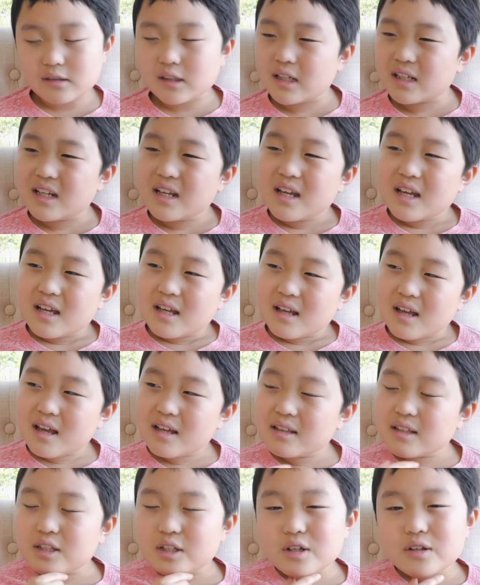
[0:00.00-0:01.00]
And
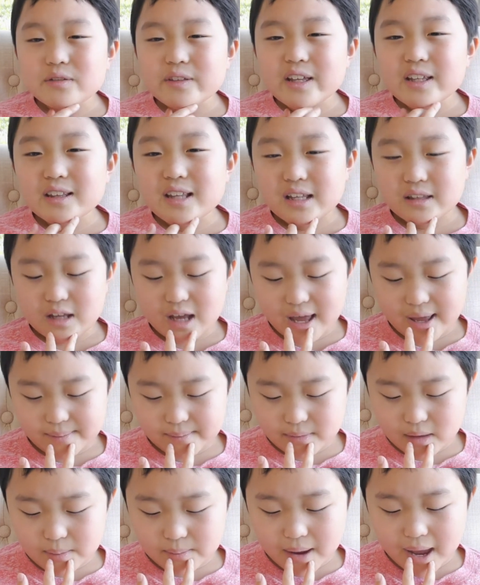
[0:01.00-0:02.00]
do you think that
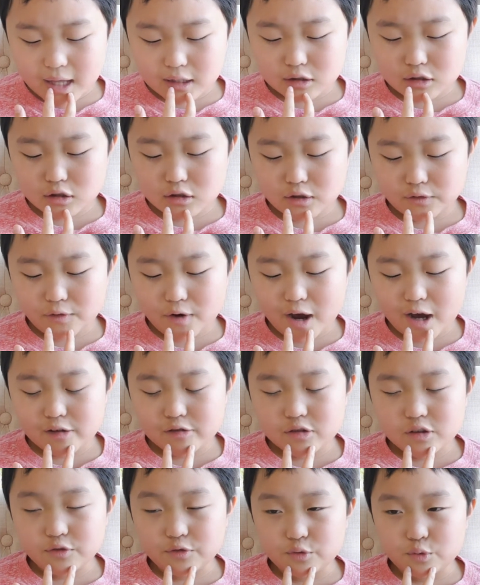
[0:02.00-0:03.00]
the masters of
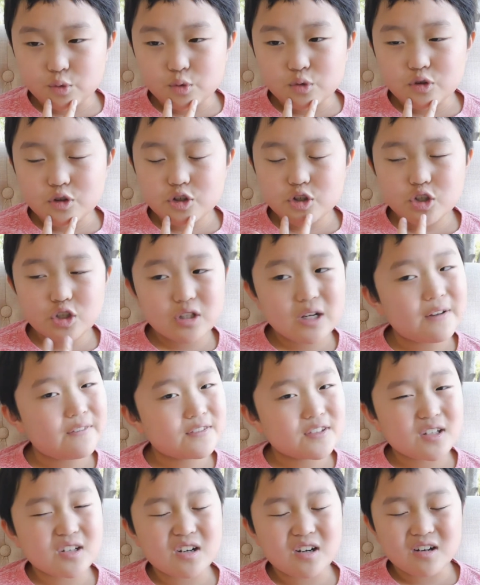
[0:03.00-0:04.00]
House of Wu should
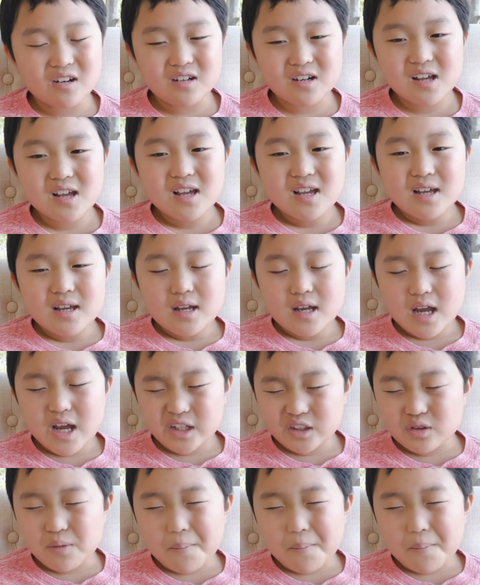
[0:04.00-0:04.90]
have turned into